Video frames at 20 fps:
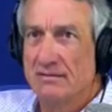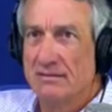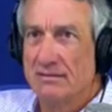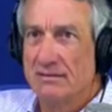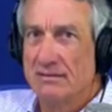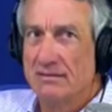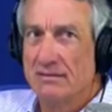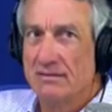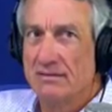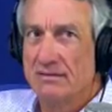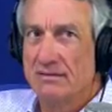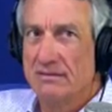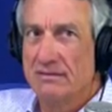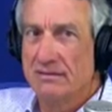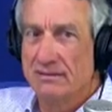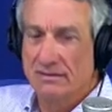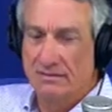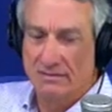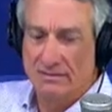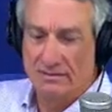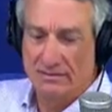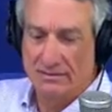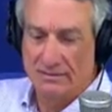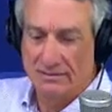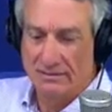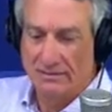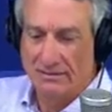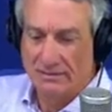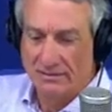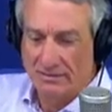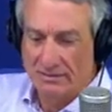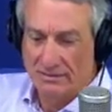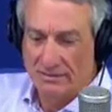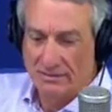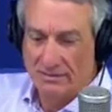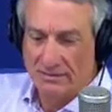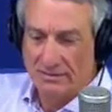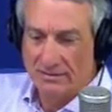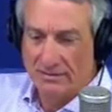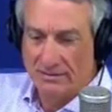
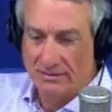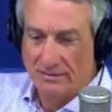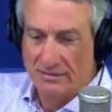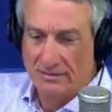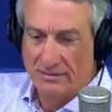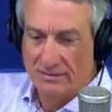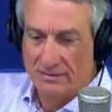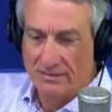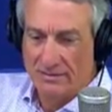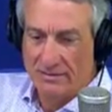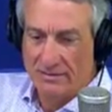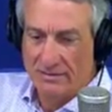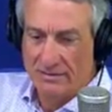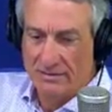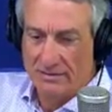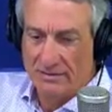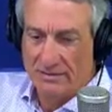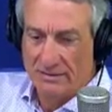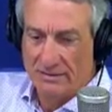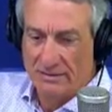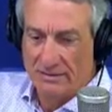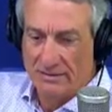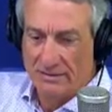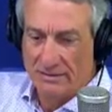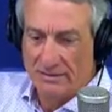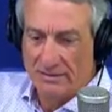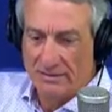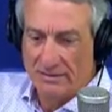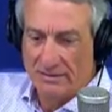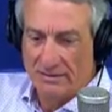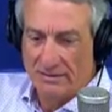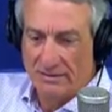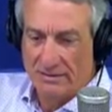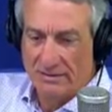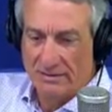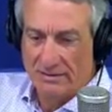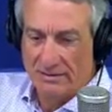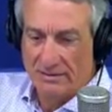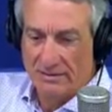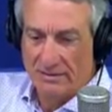(silent)